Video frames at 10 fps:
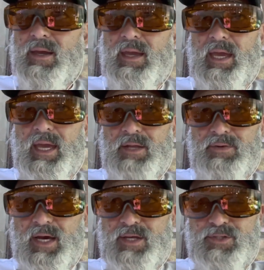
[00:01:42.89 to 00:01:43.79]

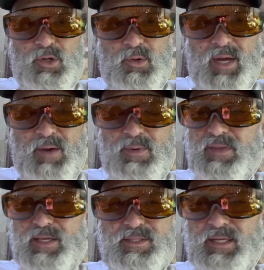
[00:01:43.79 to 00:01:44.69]
And so
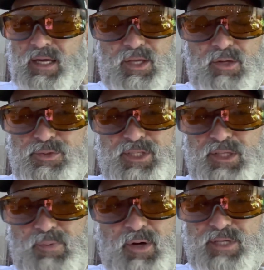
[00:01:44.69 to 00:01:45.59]
everything's, you don't see the
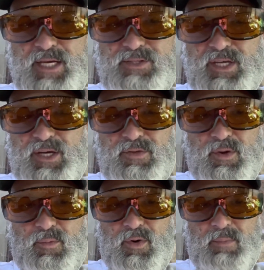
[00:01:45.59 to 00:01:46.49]
protests here
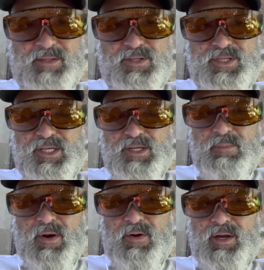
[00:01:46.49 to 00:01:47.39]
that we're about to see in
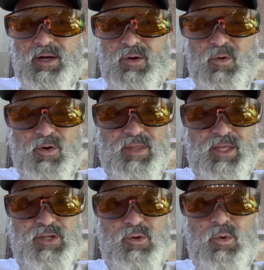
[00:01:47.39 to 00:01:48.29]
America, or
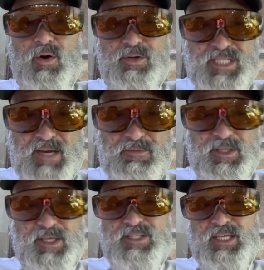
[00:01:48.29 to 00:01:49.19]
that you are
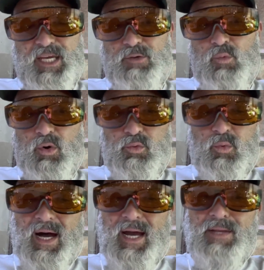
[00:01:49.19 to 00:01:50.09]
definitely seeing
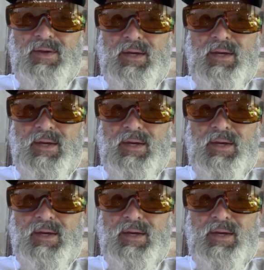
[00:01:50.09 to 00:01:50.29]
worldwide.